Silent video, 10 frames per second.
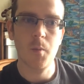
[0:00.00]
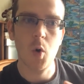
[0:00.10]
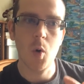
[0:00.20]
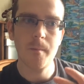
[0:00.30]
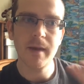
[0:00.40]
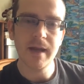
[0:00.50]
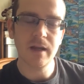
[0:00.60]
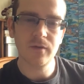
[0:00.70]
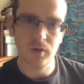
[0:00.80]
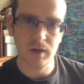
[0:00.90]
a more
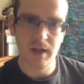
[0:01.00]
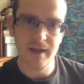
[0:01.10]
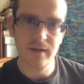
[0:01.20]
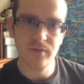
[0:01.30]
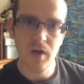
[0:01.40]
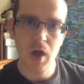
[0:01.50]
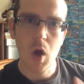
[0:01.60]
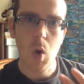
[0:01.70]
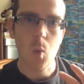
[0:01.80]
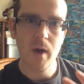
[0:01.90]
meaningful life
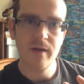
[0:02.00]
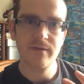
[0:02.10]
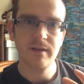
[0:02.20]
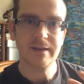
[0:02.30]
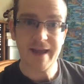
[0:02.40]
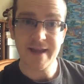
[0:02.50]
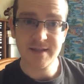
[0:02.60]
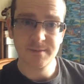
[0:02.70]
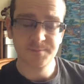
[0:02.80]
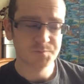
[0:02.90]
with
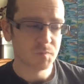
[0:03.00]
less.